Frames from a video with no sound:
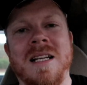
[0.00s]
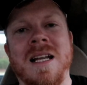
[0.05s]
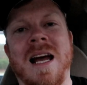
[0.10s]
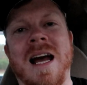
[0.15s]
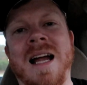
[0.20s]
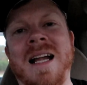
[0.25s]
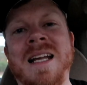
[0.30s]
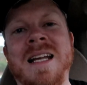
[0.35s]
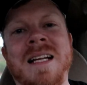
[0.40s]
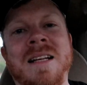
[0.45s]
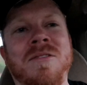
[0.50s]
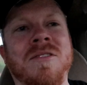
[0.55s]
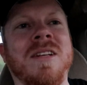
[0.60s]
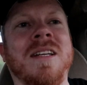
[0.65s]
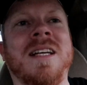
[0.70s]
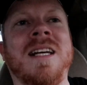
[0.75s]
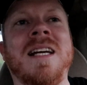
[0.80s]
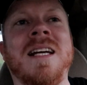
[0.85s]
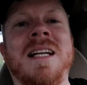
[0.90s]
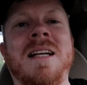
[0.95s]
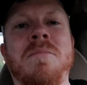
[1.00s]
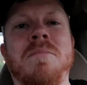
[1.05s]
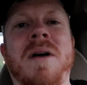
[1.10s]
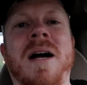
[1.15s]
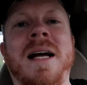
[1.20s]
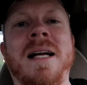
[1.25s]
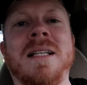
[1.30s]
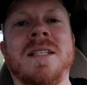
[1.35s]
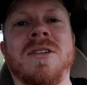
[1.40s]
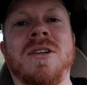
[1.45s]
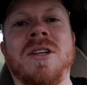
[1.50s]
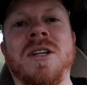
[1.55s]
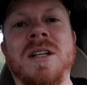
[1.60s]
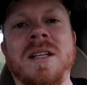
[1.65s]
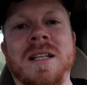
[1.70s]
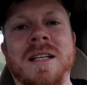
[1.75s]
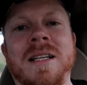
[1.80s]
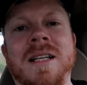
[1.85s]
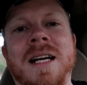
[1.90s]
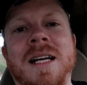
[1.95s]
I didn't really get any bites, so I
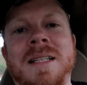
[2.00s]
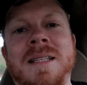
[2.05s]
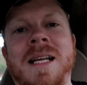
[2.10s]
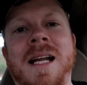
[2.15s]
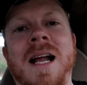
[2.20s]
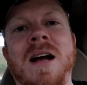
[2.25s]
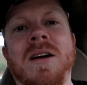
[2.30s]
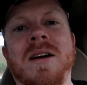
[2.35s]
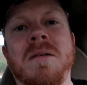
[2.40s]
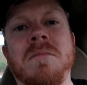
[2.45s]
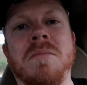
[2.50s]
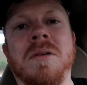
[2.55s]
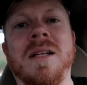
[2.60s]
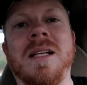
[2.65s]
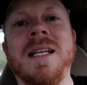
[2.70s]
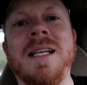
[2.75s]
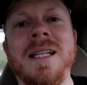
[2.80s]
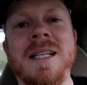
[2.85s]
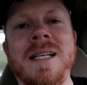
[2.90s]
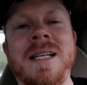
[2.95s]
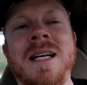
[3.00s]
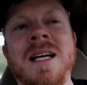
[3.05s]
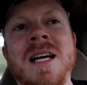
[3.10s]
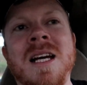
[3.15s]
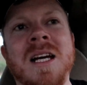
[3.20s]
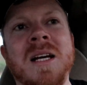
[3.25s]
couldn't test it out completely.